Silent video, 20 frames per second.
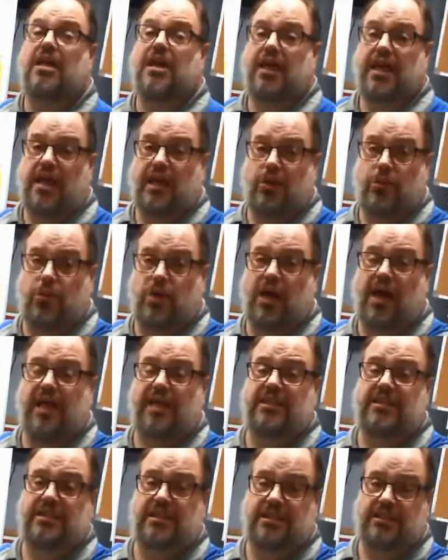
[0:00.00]
It
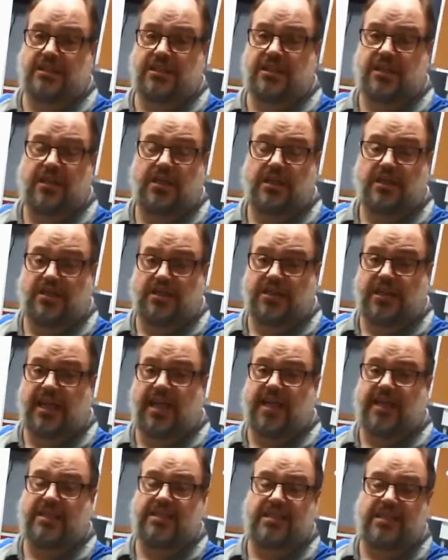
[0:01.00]
rises.
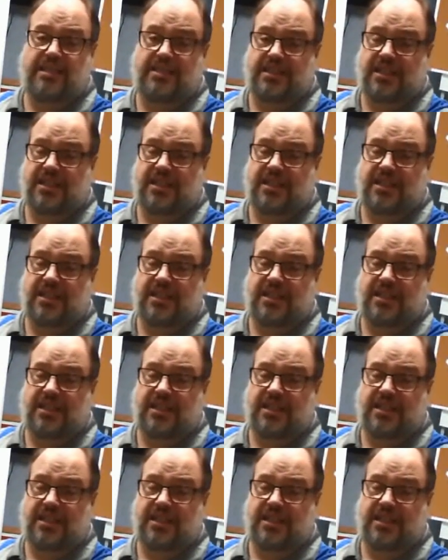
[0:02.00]
Texas,